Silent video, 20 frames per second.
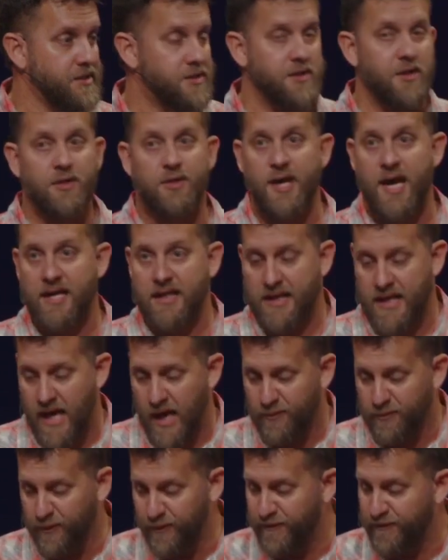thanked
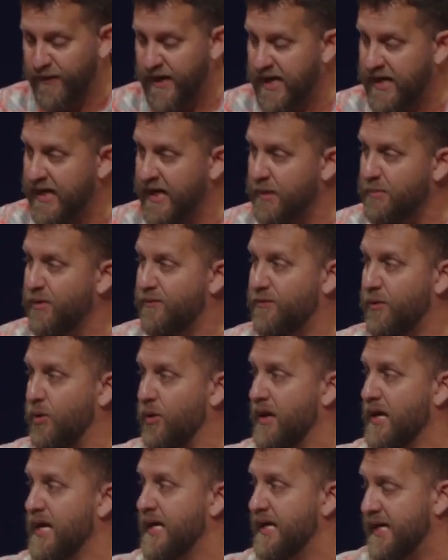God for feeding
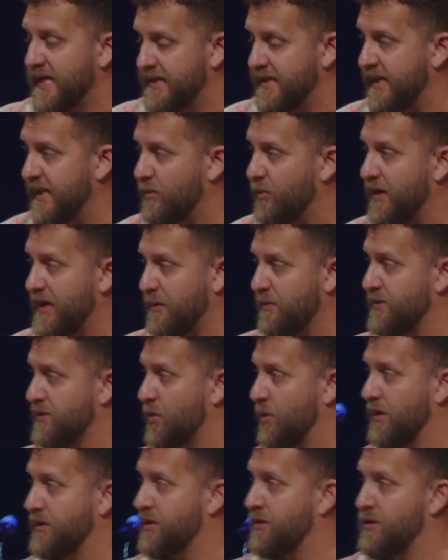before he did what he was
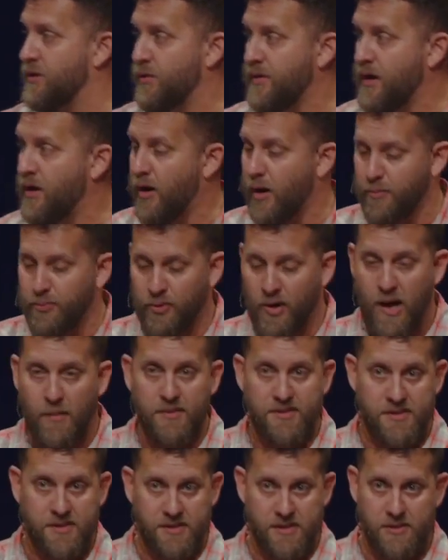going to do. There are
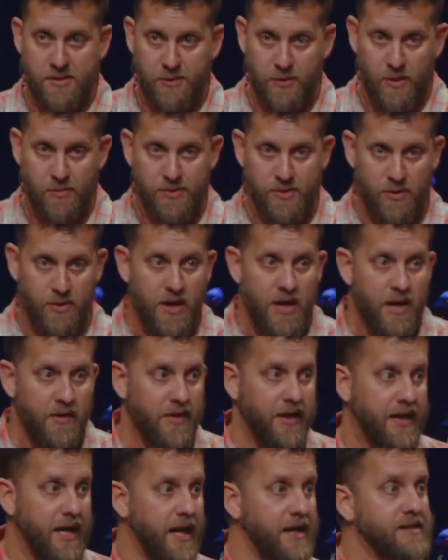promises in Scripture
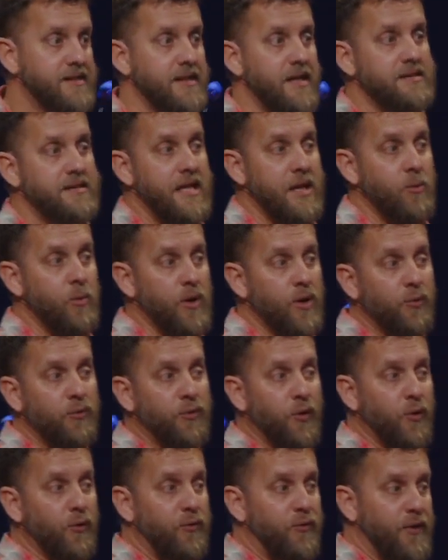that God says he will
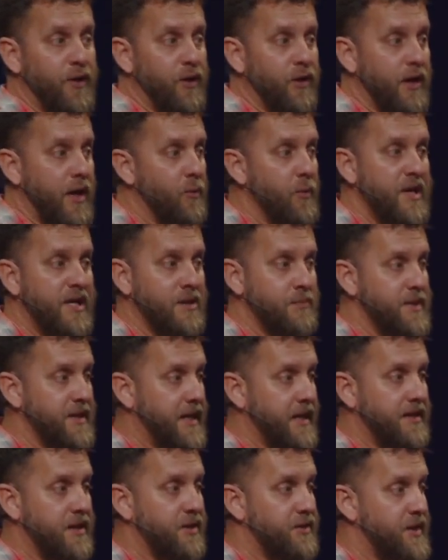fulfill, and we can
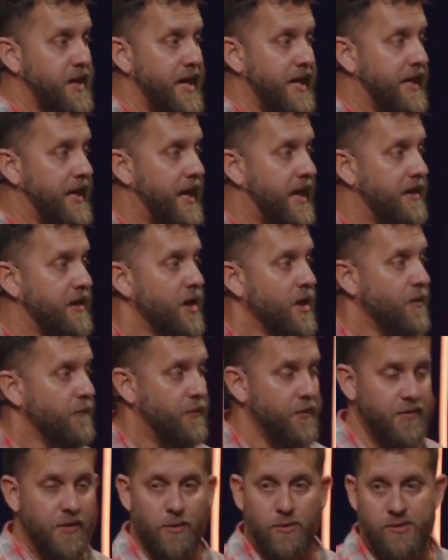begin to thank God
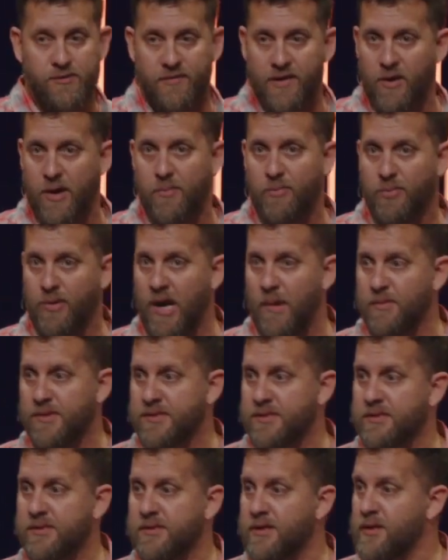for those very
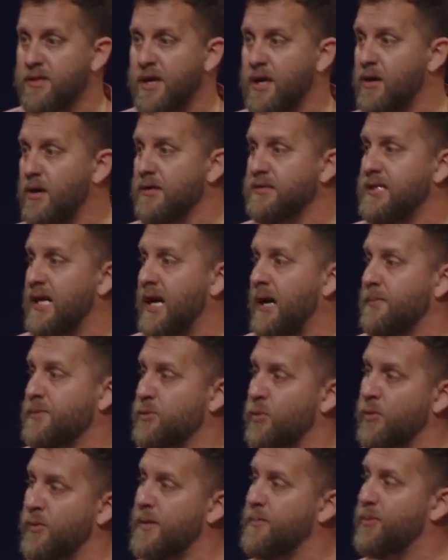promises. There are times
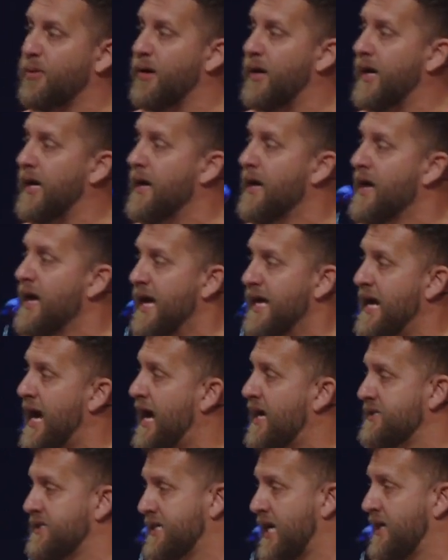when we pray and
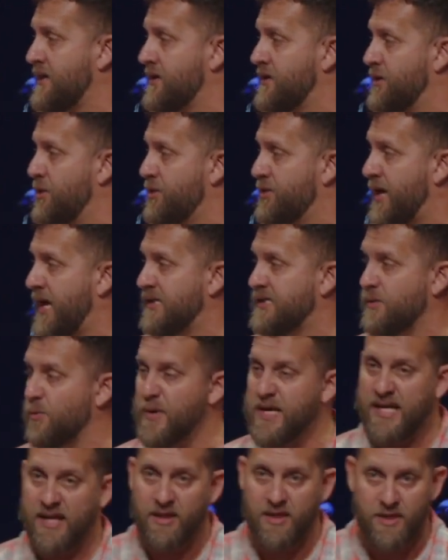ask God to do things, and
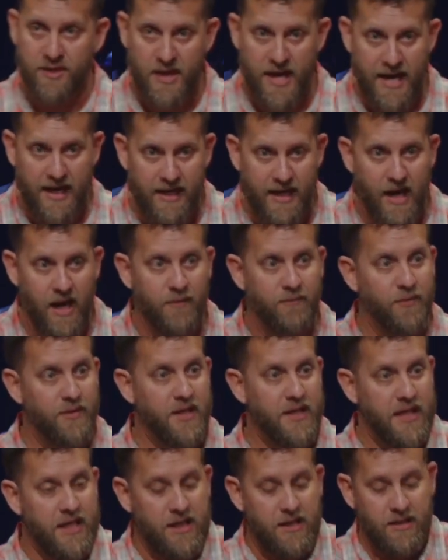we can thank God for
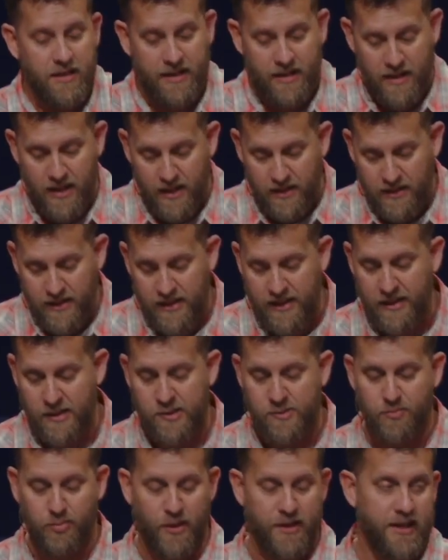the healing that he
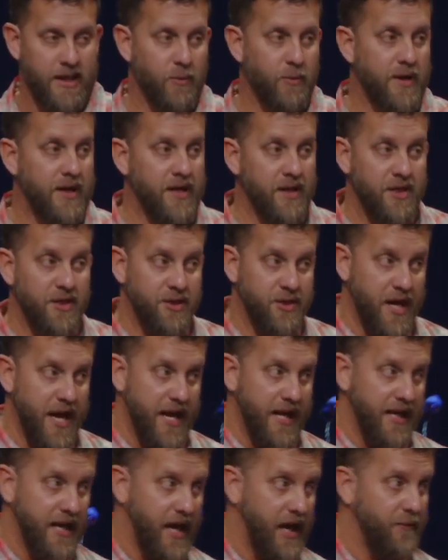is bringing. We can
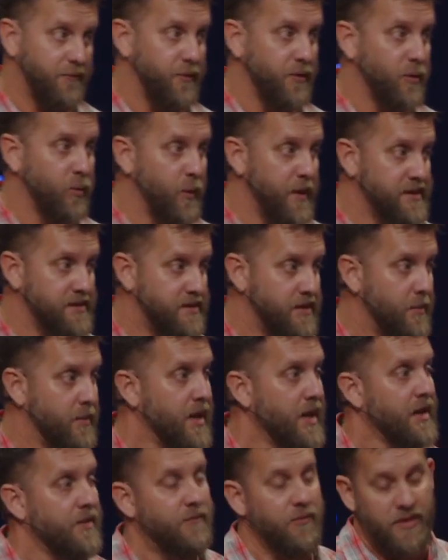thank God for the wisdom
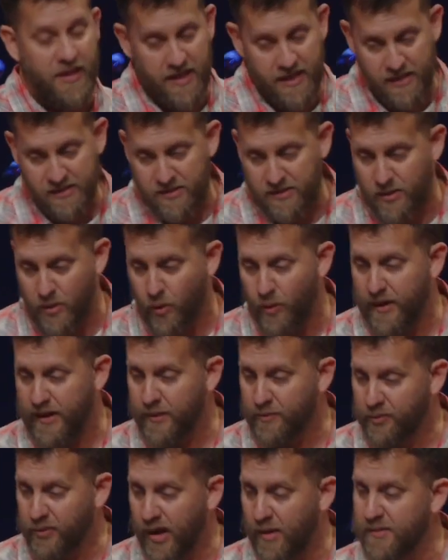for that he is going
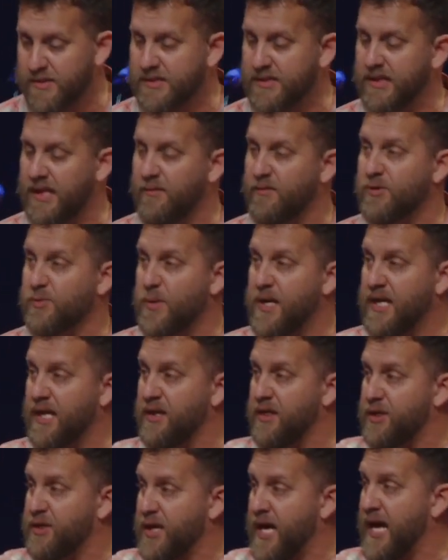and promised to give us. We can
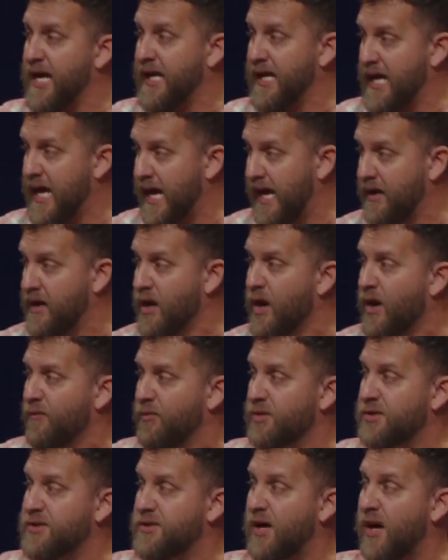thank God
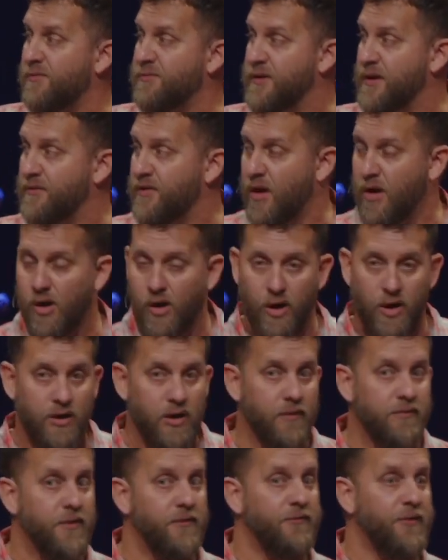for softening the heart
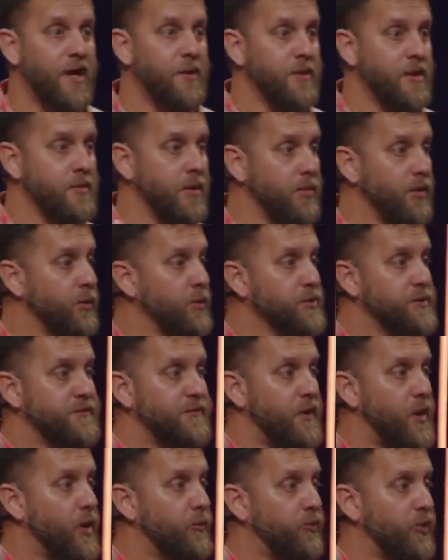of the family member who is
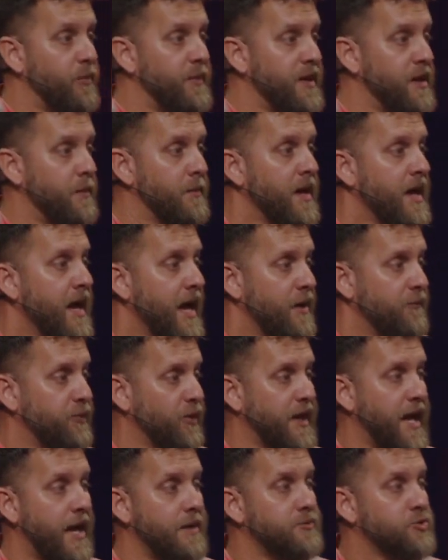far from him and for
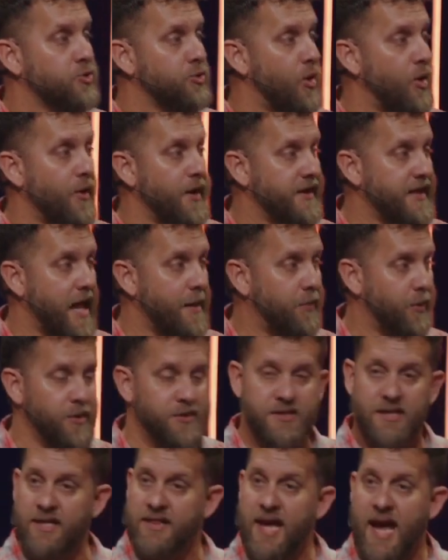God drawing that
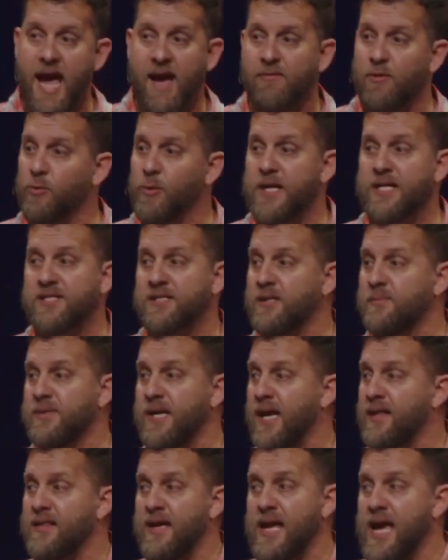person. And they haven't reached him
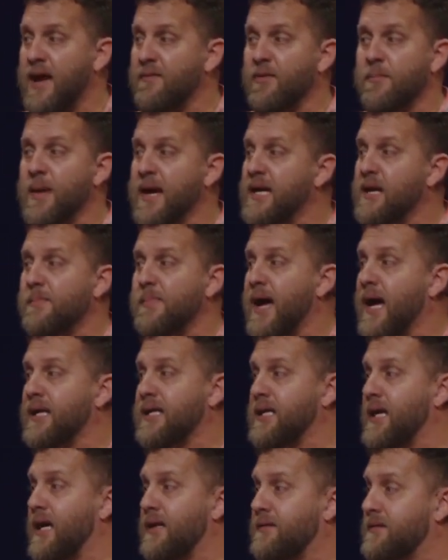yet, they haven't made it
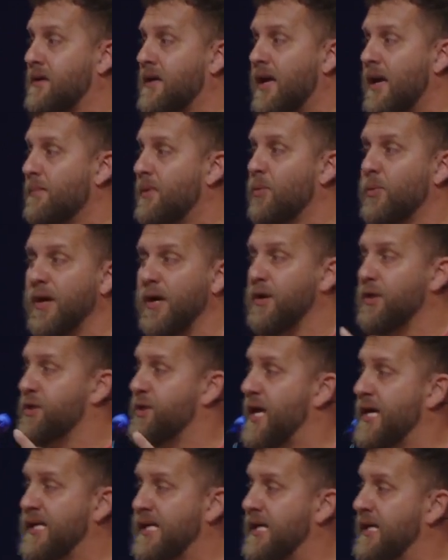back yet, but we are
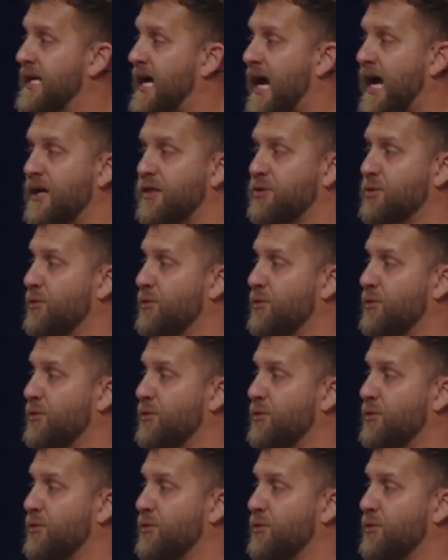thanking God through